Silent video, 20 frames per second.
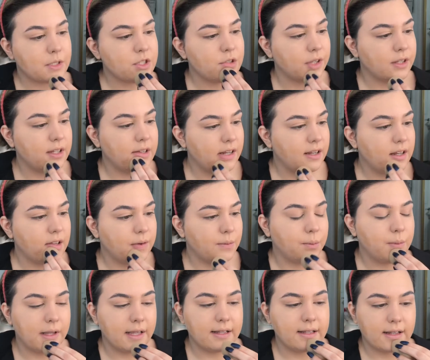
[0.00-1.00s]
So then
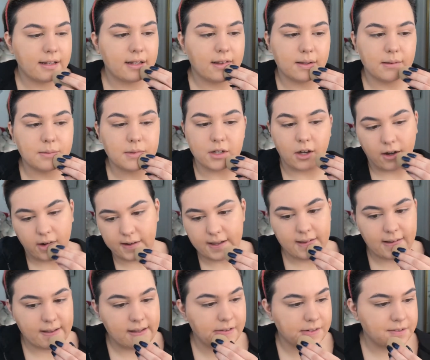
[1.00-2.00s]
we ended up
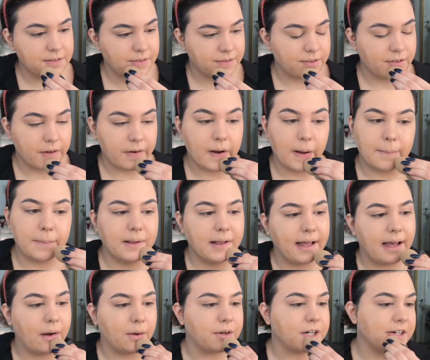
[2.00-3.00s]
talking for a couple
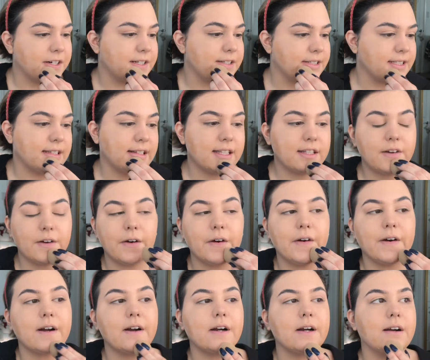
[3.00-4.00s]
hours in the
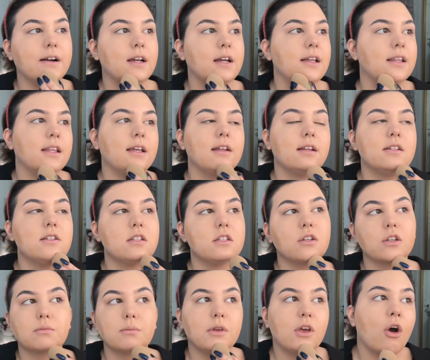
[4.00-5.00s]
car, and then he
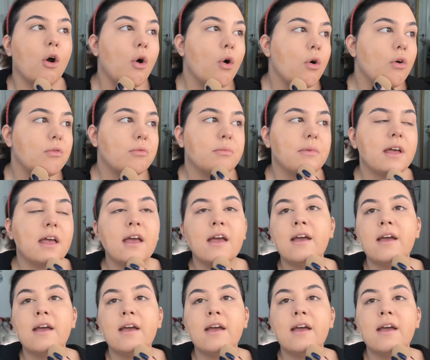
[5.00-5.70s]
took me home.